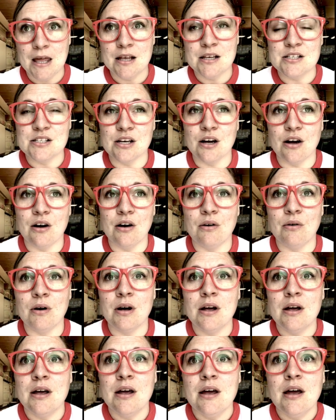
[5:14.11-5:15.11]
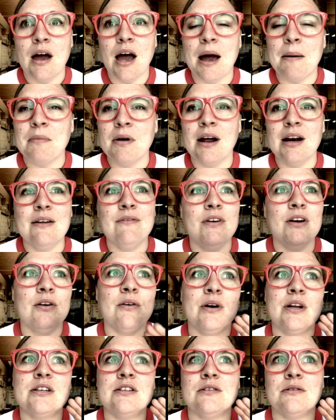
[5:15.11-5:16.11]
So I'm not even
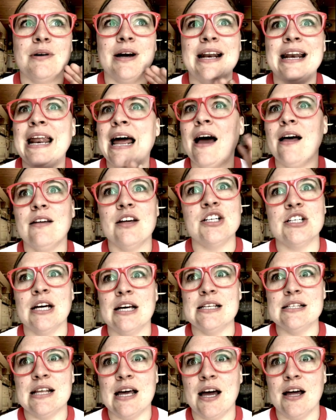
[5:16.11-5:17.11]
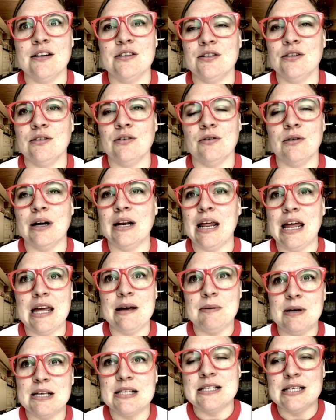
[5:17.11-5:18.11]
going to analogize that to an
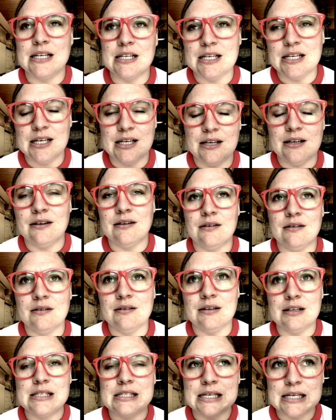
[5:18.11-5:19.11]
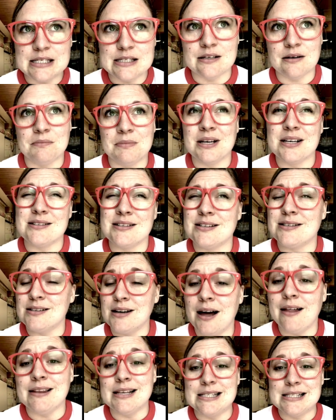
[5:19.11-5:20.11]
ABCD system because it's
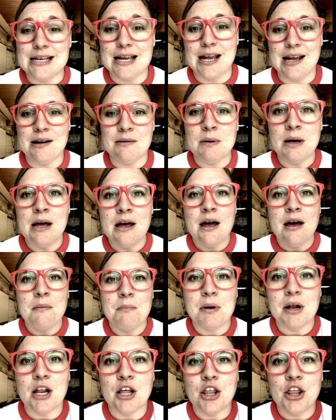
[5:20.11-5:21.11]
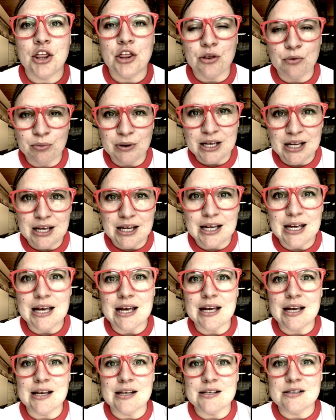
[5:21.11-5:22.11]
not the same, but a 3
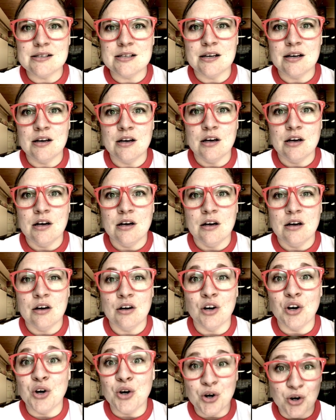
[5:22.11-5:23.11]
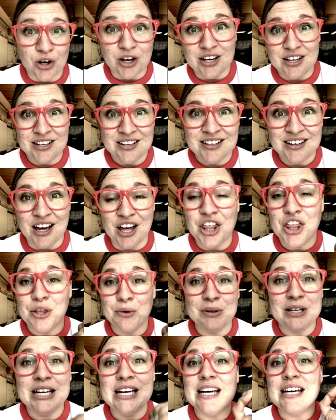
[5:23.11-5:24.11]
is good. A
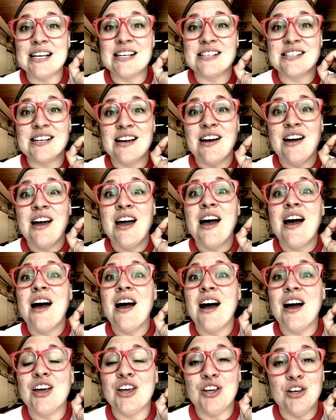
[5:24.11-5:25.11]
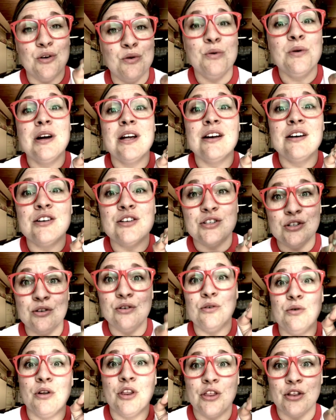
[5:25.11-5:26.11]
3 is you can
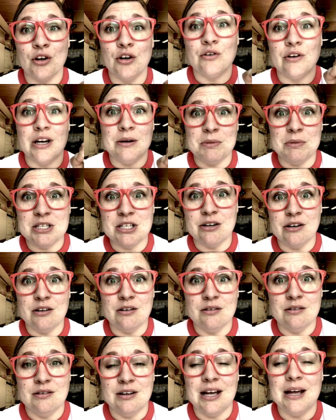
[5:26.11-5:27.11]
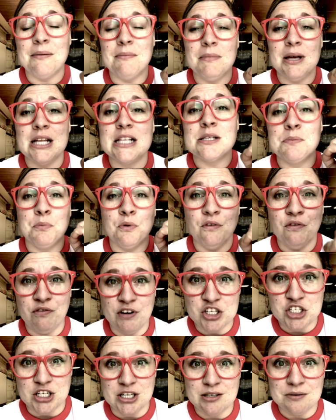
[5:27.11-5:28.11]
do 3rd grade material. It means
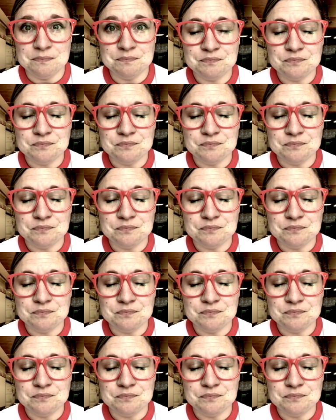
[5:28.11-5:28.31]
proficient.